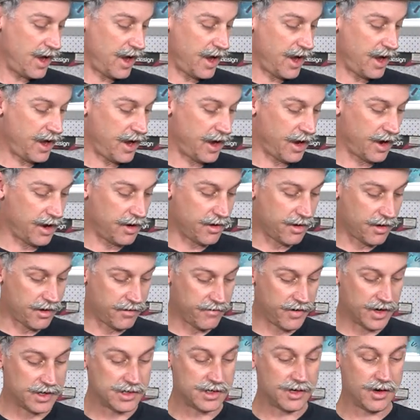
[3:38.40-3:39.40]
and
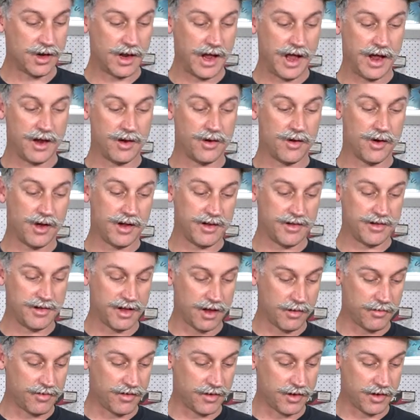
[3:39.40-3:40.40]
I've actually got our Nine
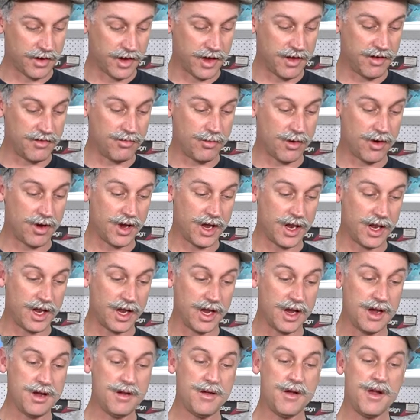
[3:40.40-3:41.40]
Steps Gizmo kit
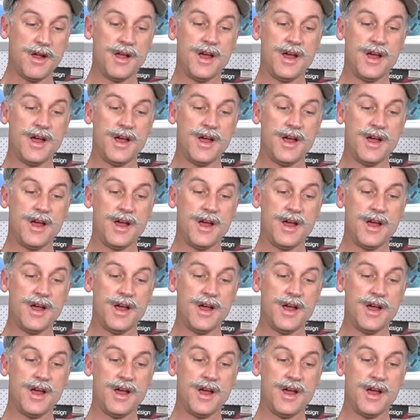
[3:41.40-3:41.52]
here.